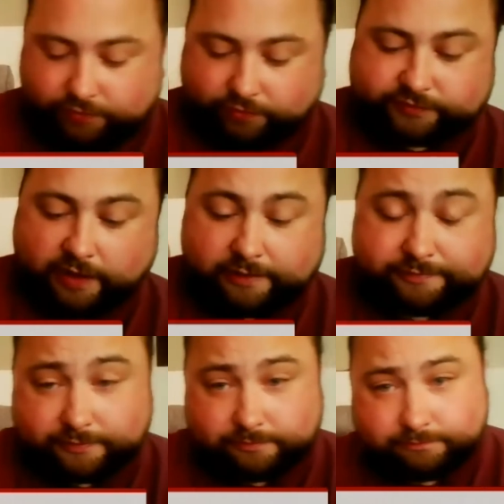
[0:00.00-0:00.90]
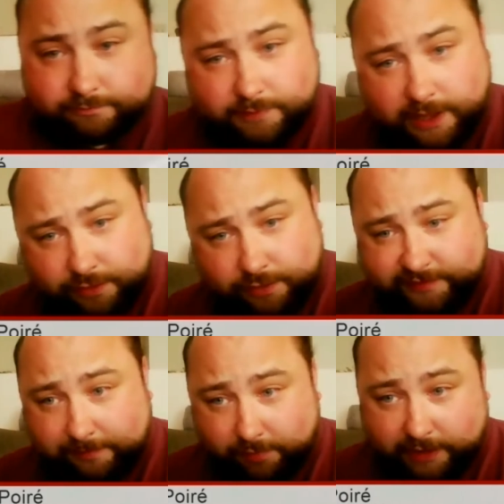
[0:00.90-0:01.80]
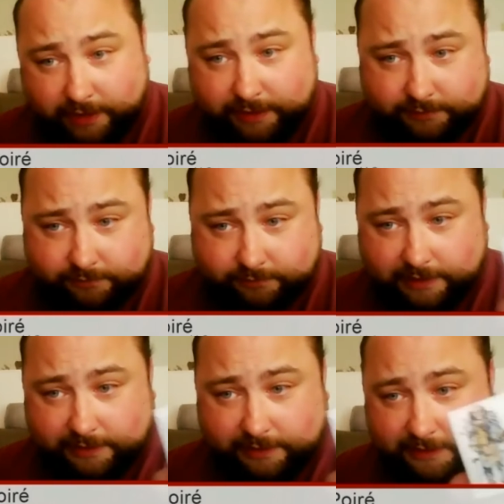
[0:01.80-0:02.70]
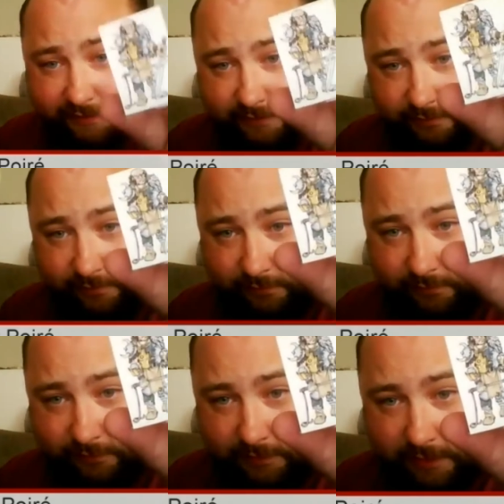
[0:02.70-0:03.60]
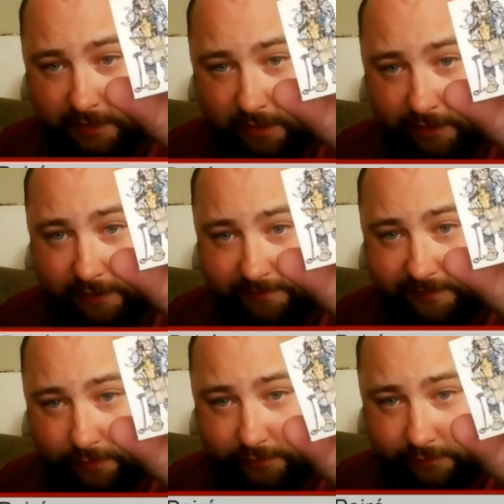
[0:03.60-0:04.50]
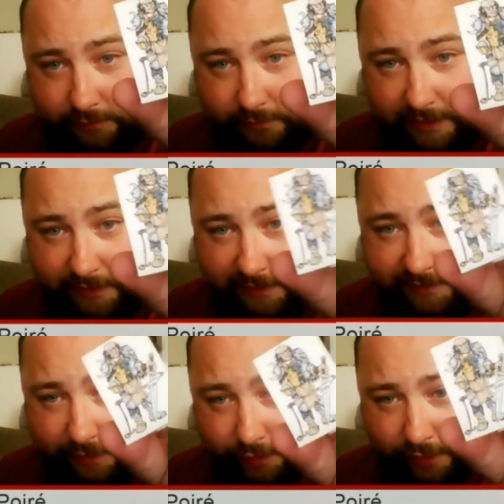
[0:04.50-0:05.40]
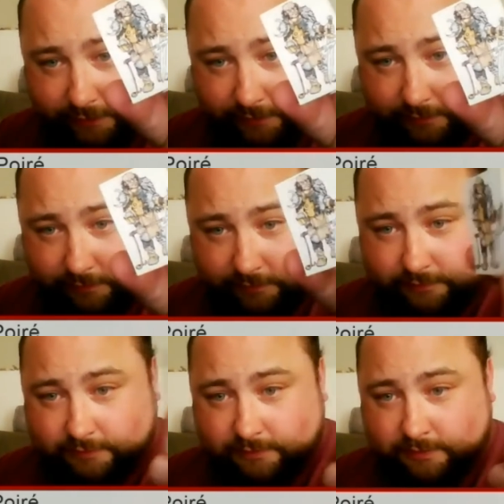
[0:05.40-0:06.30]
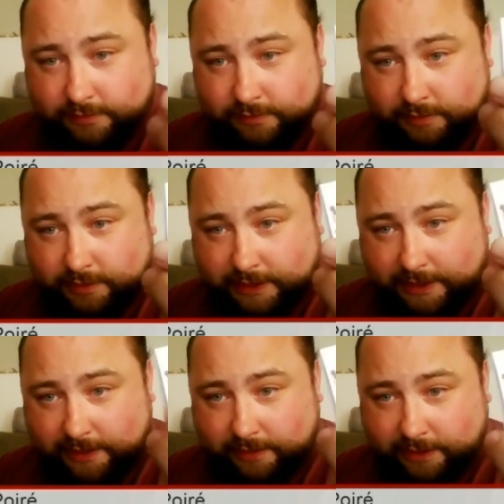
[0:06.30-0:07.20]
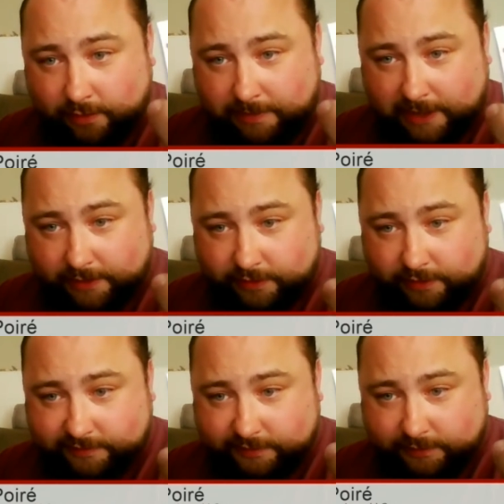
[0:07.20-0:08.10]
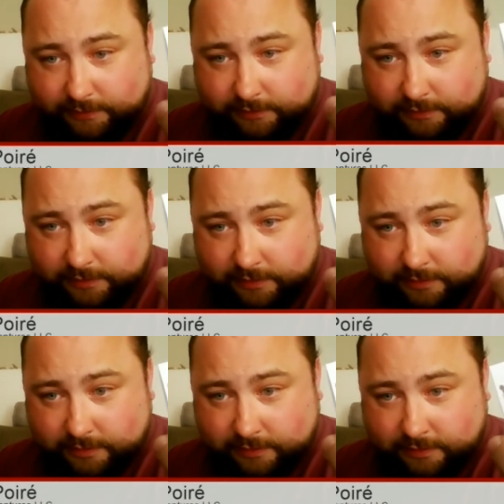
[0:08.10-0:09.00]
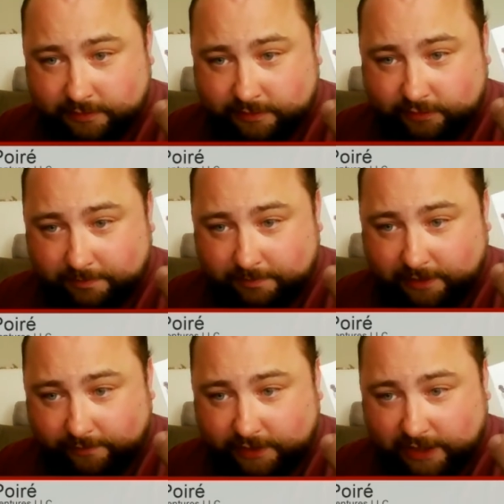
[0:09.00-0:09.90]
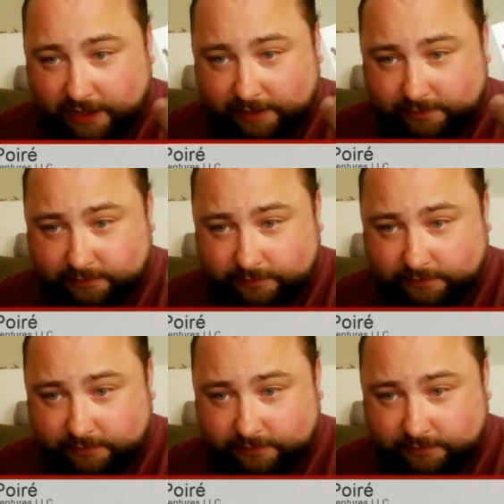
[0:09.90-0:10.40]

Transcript: cut your stuff and you assemble it, and that's how it comes out, right? That's the ogre. And in the back, you can see the back of the guy,